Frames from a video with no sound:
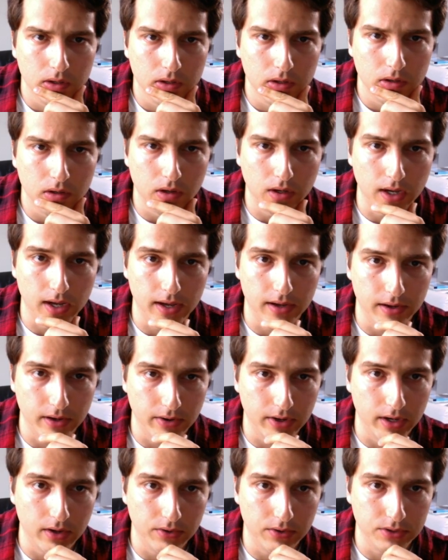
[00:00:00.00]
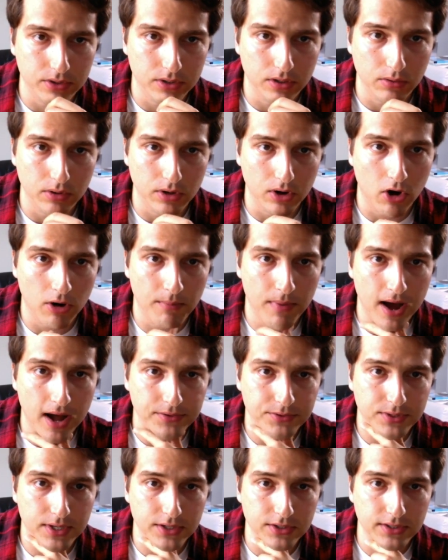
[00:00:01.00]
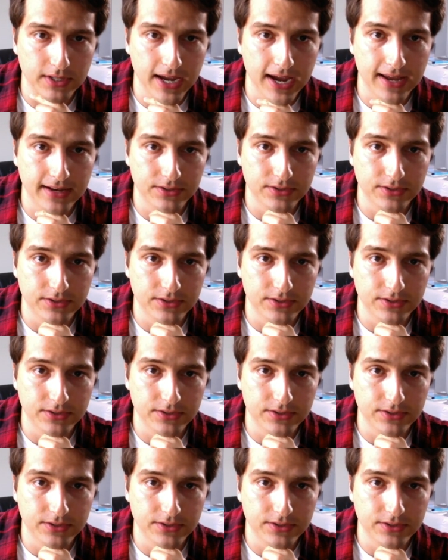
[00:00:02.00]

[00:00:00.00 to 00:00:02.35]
Okay, here we go. This is a good one. Armand says, Dan,